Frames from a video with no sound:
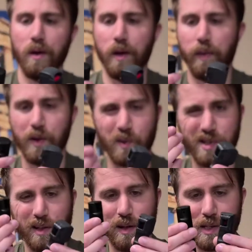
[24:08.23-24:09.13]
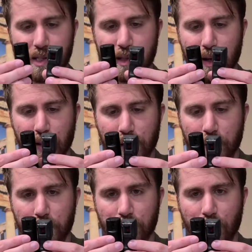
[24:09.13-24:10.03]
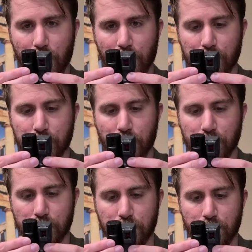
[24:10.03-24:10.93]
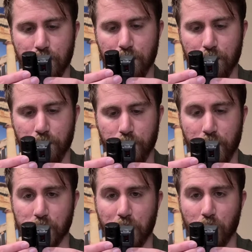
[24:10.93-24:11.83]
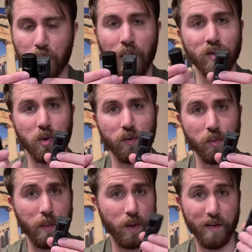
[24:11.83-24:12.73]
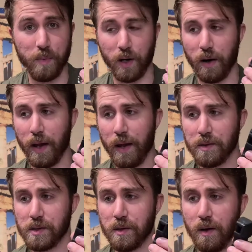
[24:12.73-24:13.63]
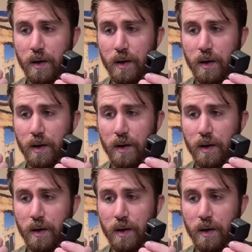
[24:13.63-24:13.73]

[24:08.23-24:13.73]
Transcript: And this one's a, a slightly a bit taller, so it's possibly more comfortable for people that have bigger hands.